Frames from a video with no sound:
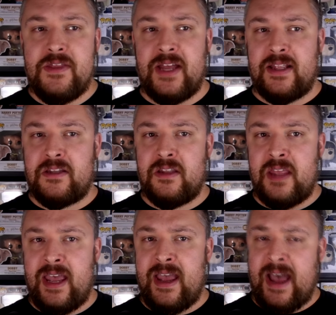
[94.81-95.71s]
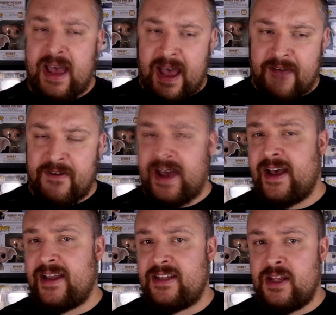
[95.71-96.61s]
that they have
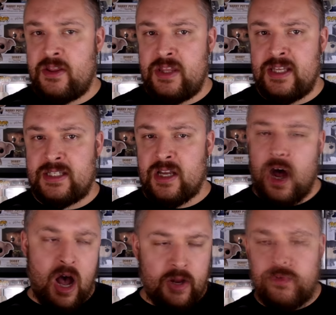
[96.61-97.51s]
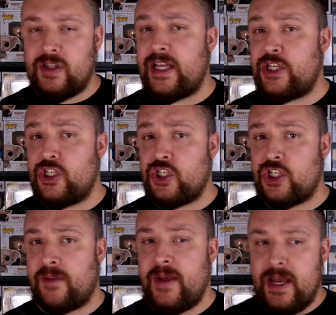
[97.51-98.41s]
had this odd
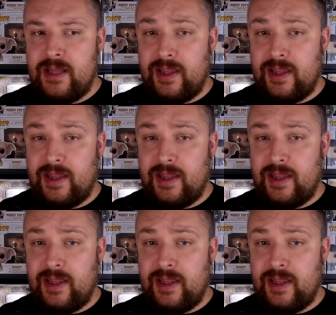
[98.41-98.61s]
relationship